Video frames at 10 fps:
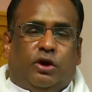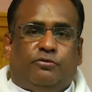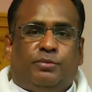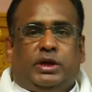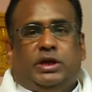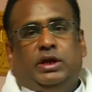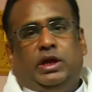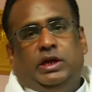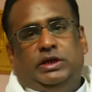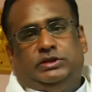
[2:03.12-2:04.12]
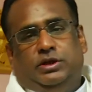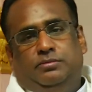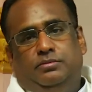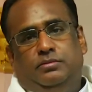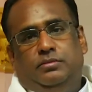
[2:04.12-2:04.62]
of
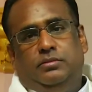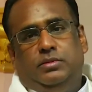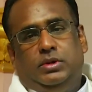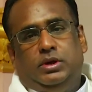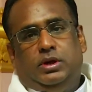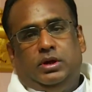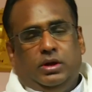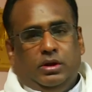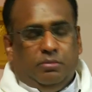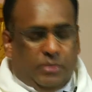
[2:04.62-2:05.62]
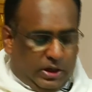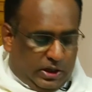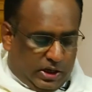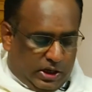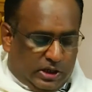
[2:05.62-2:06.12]
materialism.
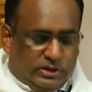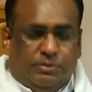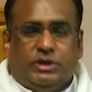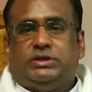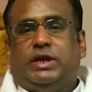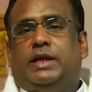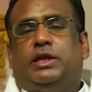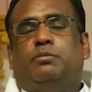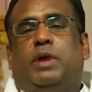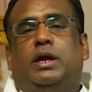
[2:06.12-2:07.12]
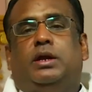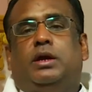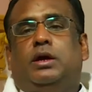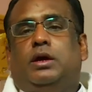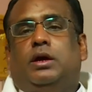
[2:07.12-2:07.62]
Materialism is nothing
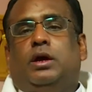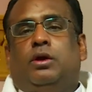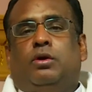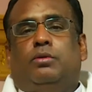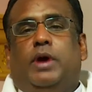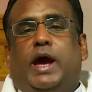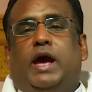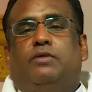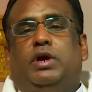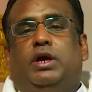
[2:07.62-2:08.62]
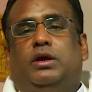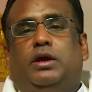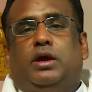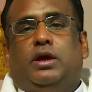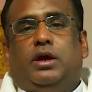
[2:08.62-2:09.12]
but, you know, having
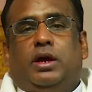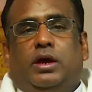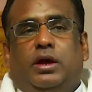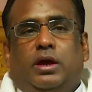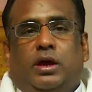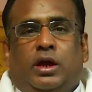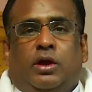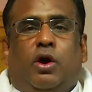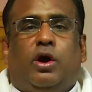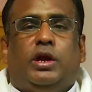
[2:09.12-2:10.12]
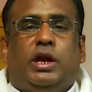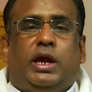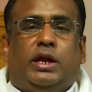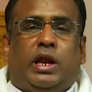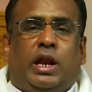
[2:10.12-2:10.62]

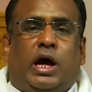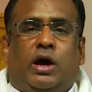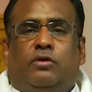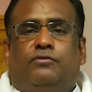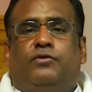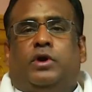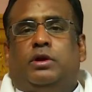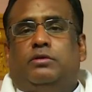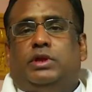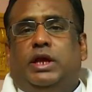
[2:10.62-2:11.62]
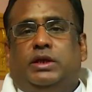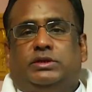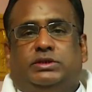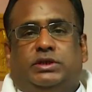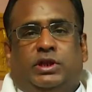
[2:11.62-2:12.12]
inordinate love for
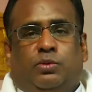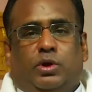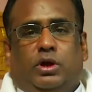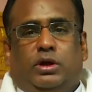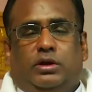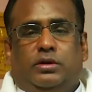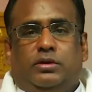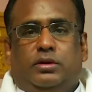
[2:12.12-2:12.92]
things in the world